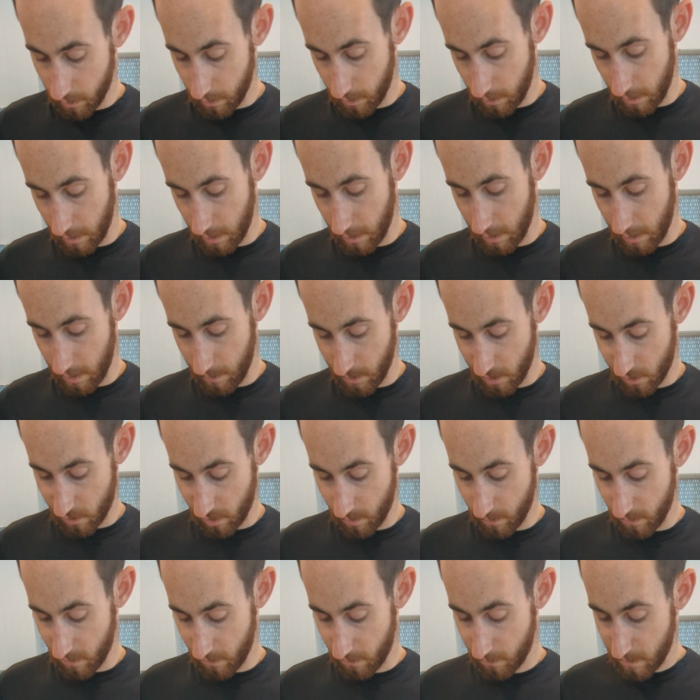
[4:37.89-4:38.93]
in
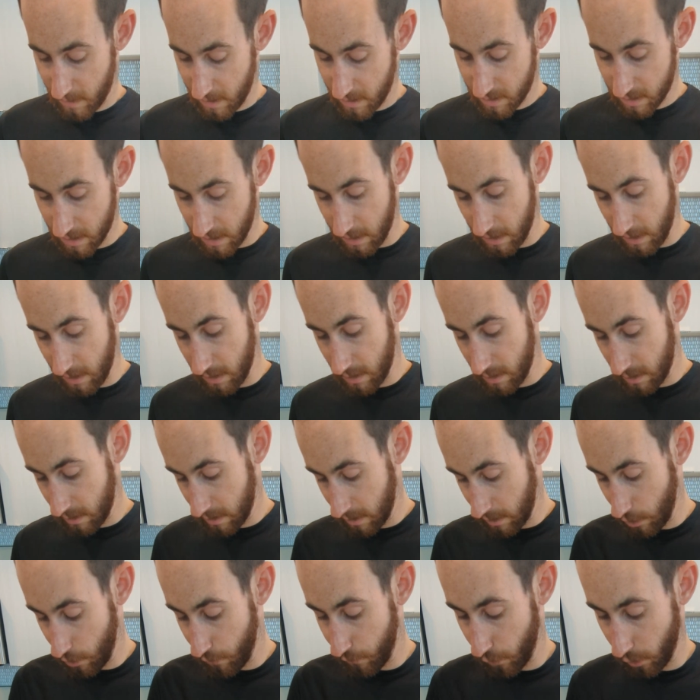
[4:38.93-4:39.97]
terms of maintaining
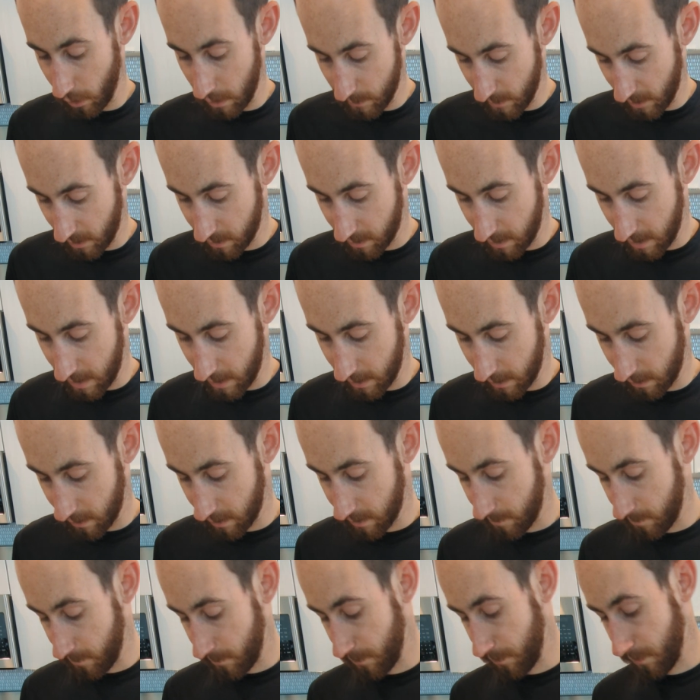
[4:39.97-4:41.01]
an eubulemic status.